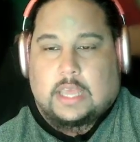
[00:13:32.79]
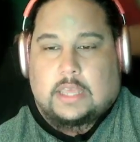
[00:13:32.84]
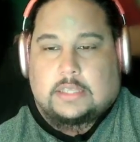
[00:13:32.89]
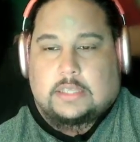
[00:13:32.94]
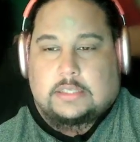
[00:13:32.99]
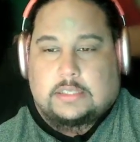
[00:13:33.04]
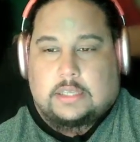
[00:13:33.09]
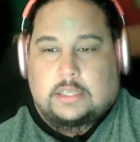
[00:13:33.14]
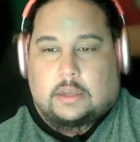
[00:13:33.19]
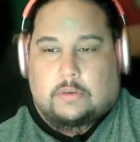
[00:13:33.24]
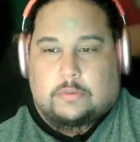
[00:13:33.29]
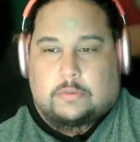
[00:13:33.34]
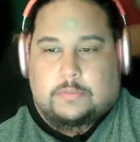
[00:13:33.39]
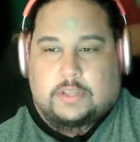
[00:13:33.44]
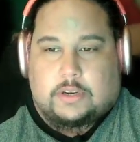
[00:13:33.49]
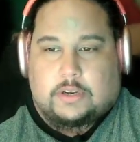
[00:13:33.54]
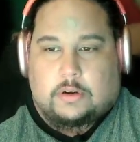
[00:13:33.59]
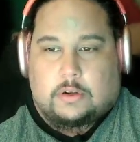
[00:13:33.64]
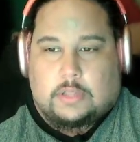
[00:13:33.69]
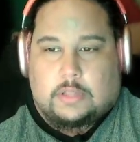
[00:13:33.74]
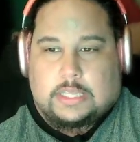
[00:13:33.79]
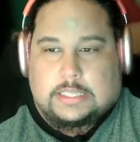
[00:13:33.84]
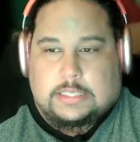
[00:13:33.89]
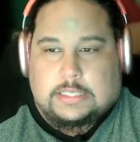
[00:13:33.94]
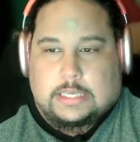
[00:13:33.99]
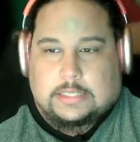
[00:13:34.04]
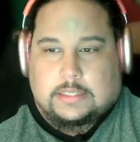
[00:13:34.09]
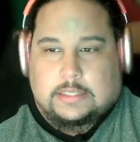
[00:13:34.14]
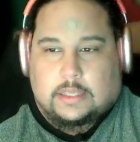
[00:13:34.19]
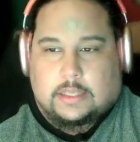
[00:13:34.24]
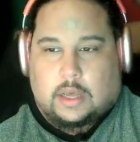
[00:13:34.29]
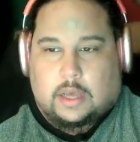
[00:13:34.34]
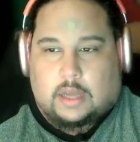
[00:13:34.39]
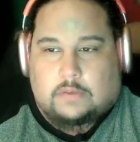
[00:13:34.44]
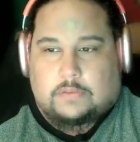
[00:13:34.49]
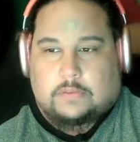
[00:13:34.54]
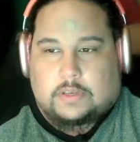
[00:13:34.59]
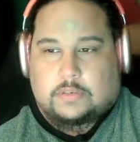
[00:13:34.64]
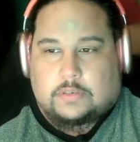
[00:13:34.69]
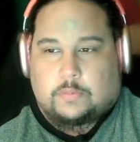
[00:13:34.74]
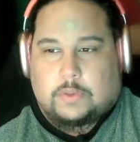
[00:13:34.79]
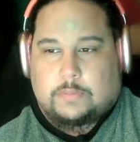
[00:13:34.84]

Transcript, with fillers: Still, from the earliest days of the conflict,